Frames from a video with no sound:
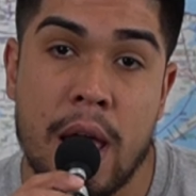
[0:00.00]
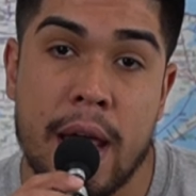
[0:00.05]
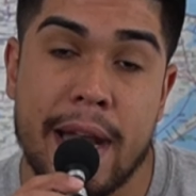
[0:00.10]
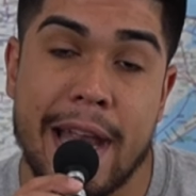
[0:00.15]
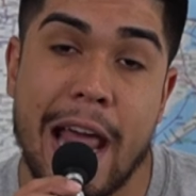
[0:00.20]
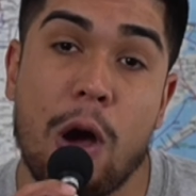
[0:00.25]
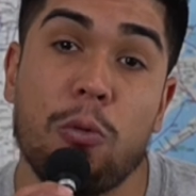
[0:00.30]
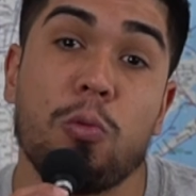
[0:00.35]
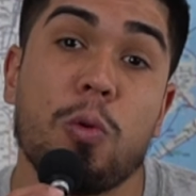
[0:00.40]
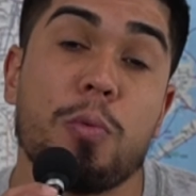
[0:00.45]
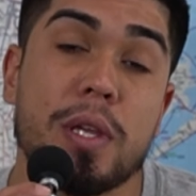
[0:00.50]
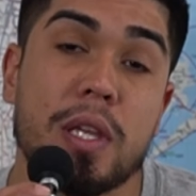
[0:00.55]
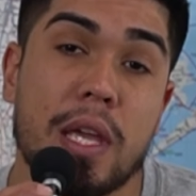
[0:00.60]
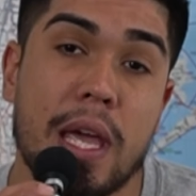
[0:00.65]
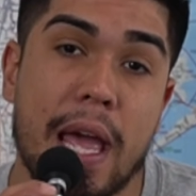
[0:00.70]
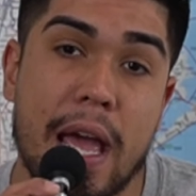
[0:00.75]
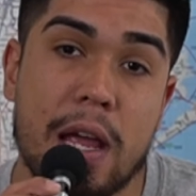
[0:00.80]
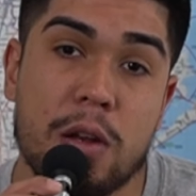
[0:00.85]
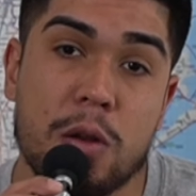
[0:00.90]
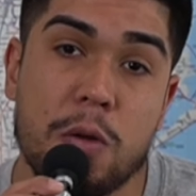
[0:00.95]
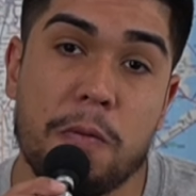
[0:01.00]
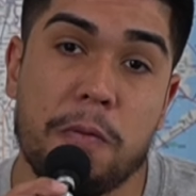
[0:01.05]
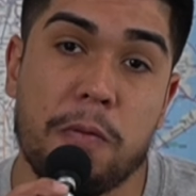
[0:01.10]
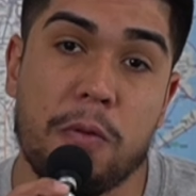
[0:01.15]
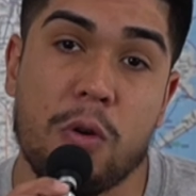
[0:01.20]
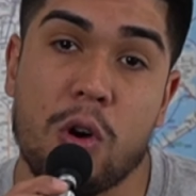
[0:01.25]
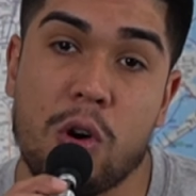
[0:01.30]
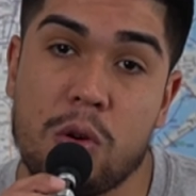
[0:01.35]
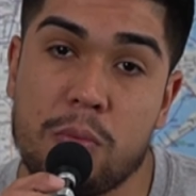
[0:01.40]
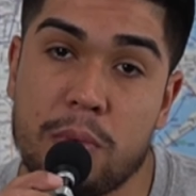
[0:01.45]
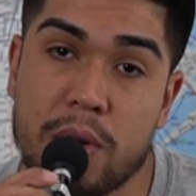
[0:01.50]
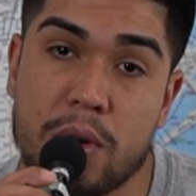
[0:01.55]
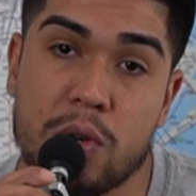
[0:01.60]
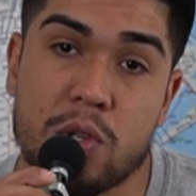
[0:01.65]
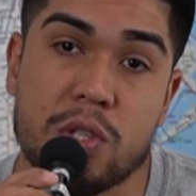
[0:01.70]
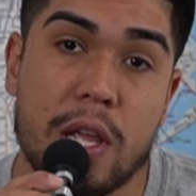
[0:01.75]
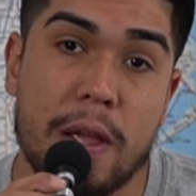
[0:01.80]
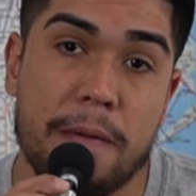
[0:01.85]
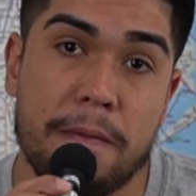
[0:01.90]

Now, what we can do for homeowners,